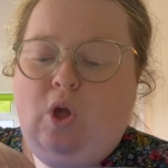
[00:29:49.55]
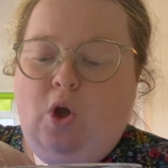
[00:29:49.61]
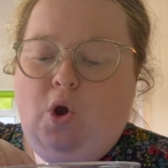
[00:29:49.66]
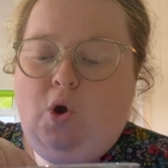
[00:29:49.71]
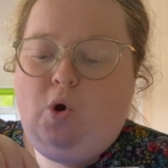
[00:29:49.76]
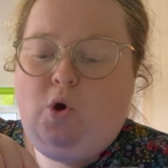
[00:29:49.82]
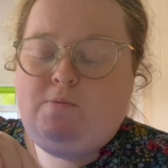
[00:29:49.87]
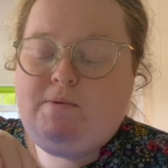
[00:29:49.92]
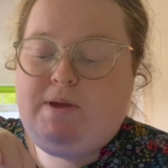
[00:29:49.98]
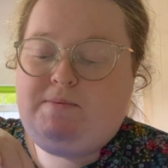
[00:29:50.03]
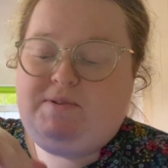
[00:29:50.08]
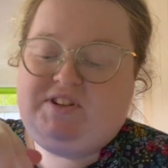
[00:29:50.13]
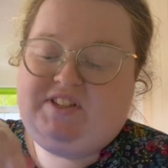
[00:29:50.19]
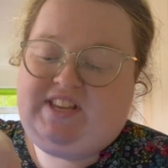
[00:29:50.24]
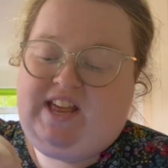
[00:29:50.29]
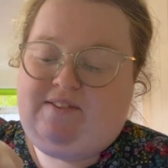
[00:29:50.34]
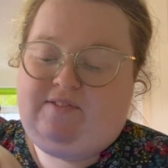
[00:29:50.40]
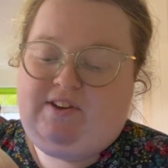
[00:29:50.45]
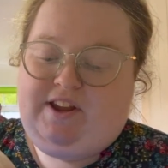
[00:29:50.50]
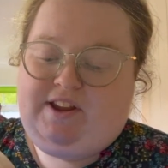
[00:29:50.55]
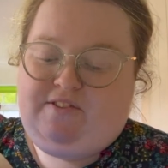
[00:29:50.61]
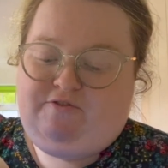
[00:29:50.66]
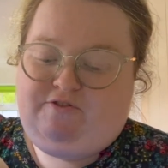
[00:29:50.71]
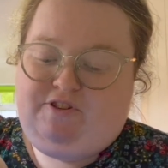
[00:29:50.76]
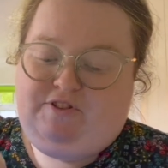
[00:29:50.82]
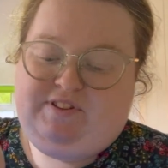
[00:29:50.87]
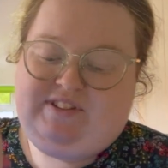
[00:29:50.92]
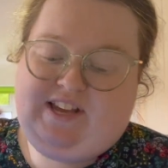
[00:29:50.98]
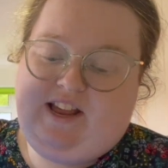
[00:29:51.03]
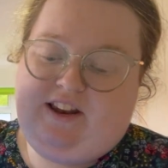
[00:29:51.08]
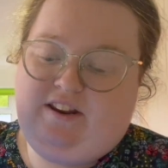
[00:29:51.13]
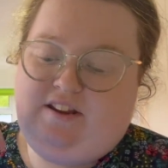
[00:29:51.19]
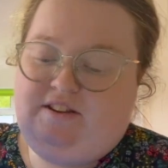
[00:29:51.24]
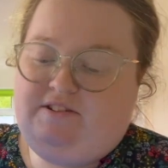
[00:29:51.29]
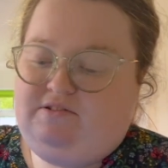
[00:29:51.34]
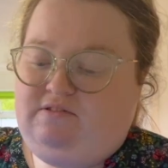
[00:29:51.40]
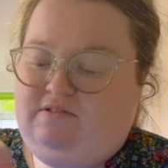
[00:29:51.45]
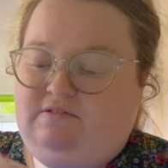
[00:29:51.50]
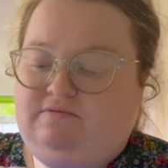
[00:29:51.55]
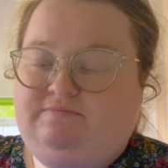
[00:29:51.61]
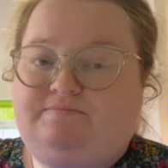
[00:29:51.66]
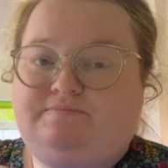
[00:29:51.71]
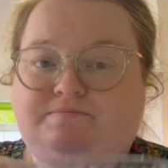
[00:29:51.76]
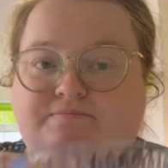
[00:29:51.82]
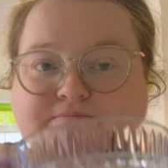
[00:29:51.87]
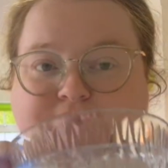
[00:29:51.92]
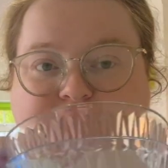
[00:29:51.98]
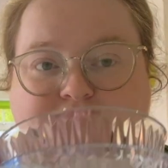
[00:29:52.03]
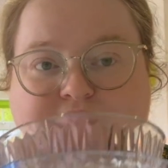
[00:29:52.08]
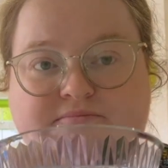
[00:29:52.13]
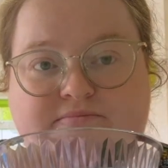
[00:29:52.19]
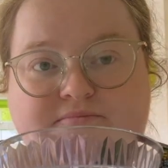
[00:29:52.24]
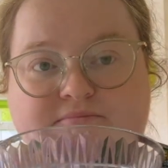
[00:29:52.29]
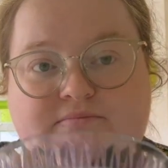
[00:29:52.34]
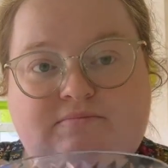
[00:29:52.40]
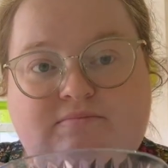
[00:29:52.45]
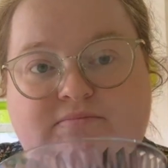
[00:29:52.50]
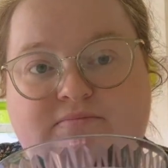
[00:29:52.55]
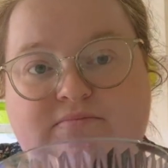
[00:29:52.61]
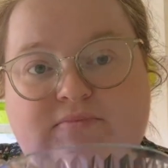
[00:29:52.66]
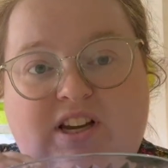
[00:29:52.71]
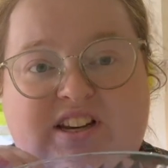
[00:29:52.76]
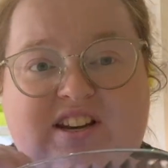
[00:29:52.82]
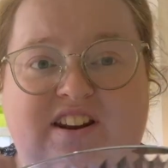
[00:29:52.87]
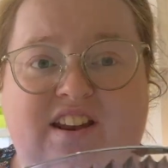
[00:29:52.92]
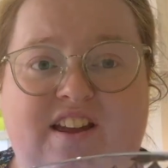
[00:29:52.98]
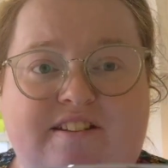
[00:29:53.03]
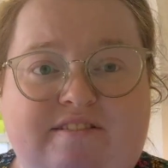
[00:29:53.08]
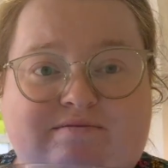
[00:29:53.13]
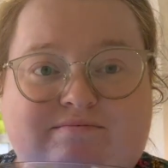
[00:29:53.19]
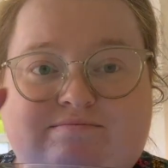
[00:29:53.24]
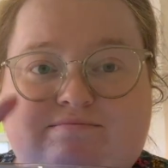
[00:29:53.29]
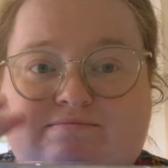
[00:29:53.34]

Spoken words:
or maybe just have like a fruit salad or I don't know,